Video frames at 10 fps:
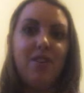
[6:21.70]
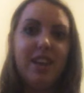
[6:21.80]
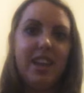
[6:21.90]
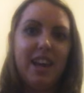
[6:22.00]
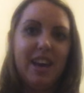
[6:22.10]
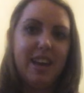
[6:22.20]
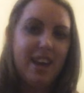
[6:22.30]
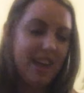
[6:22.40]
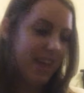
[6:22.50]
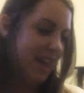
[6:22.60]
I really like.
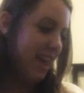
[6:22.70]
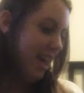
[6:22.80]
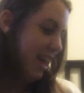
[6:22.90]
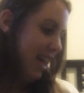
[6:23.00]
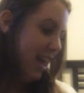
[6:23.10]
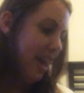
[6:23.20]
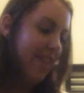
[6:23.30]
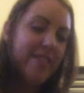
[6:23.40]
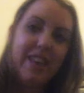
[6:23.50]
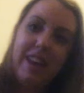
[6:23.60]

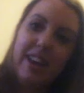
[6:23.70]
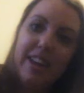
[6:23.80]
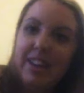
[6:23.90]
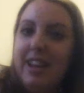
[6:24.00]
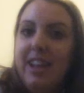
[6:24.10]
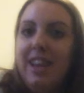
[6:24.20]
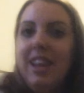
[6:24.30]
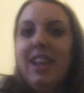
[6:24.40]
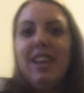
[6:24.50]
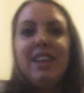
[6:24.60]
And then
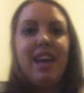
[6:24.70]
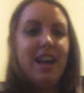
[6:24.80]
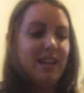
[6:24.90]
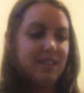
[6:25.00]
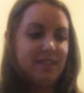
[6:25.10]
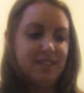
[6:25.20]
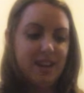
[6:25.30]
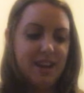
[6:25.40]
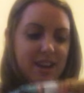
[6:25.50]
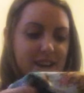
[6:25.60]
last,
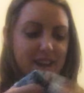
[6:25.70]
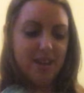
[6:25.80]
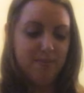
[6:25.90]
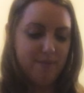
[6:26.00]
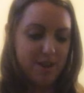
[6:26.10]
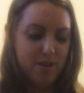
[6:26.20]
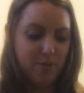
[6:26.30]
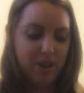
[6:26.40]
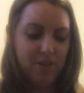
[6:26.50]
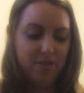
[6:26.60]

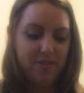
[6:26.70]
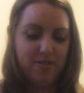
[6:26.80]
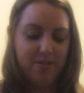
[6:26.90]
we got